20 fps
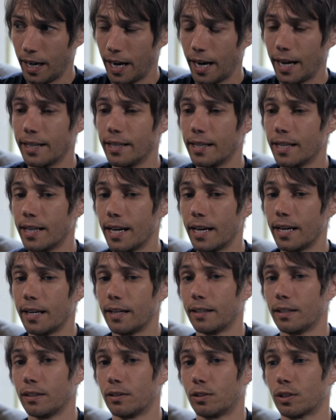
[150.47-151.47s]
And
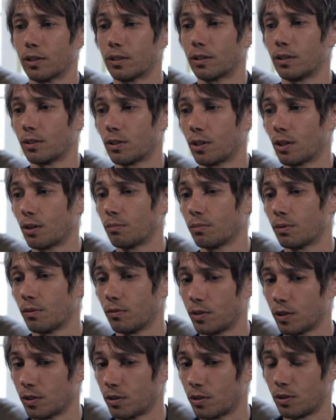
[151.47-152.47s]
then just in terms of
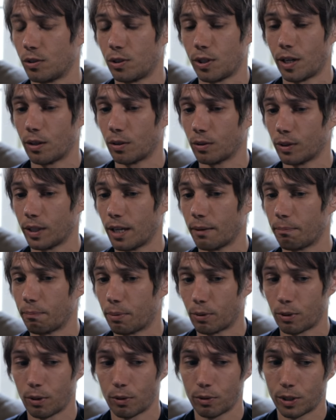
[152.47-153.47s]
just generally
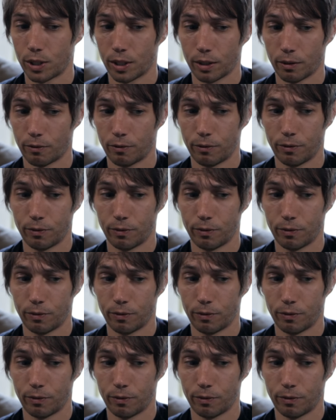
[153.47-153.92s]
approaching